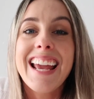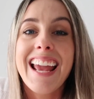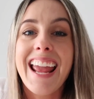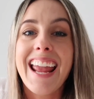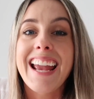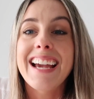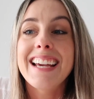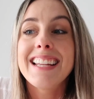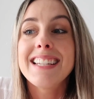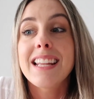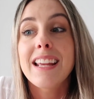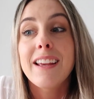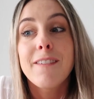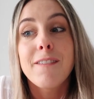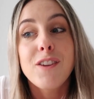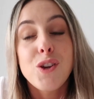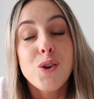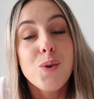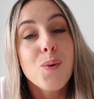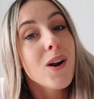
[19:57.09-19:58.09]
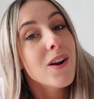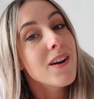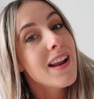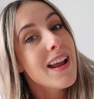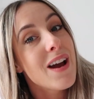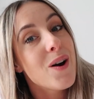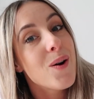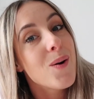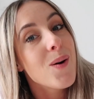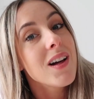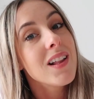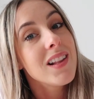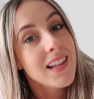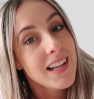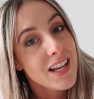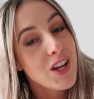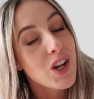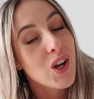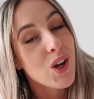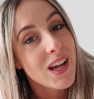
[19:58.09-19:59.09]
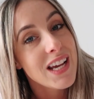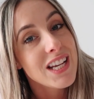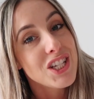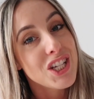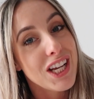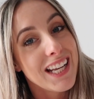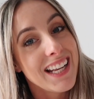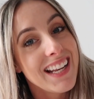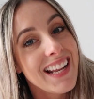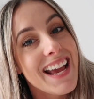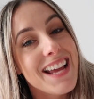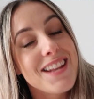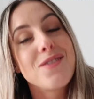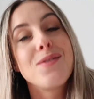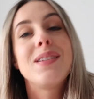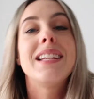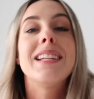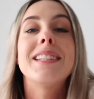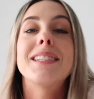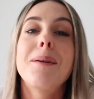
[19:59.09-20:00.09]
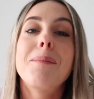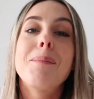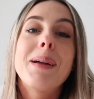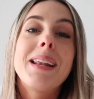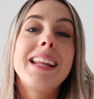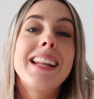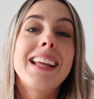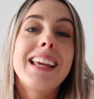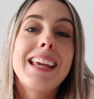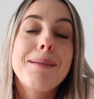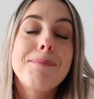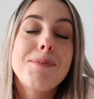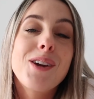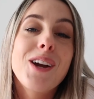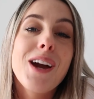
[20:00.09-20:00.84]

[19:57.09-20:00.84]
And if you are now cleaning your kitchen and you need somebody to keep you